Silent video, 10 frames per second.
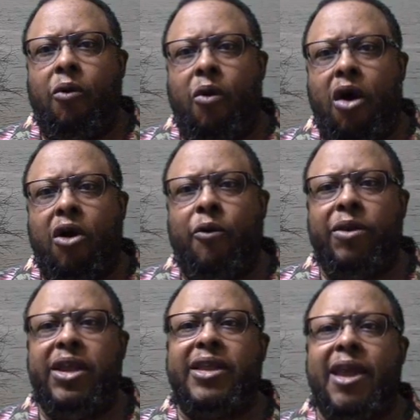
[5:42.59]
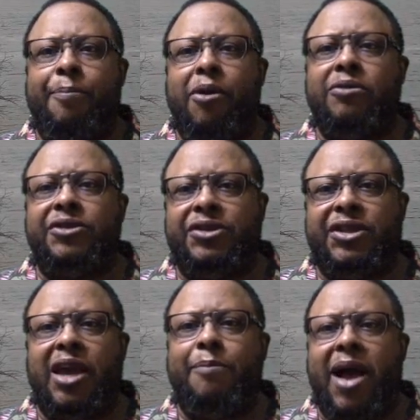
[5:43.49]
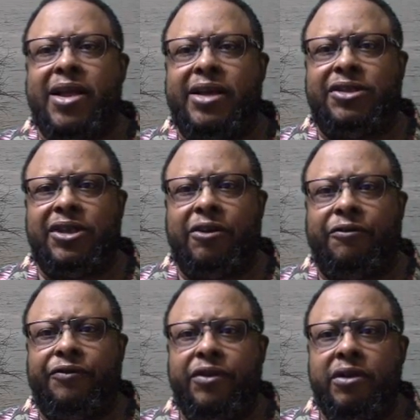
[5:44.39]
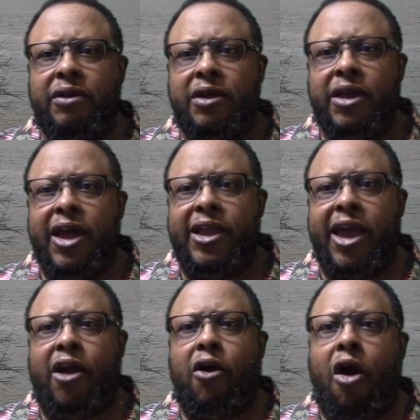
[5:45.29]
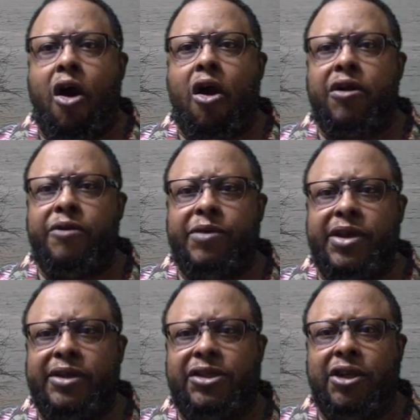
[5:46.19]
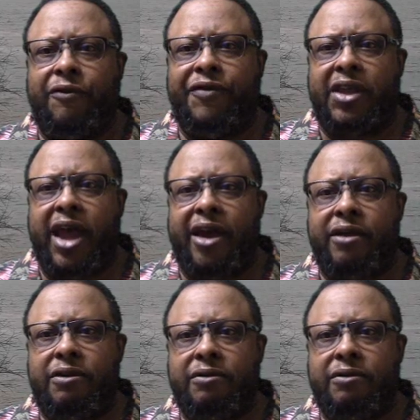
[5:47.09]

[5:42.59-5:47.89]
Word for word: Walk. Let that person stay by themselves, and they go argue with themselves at night.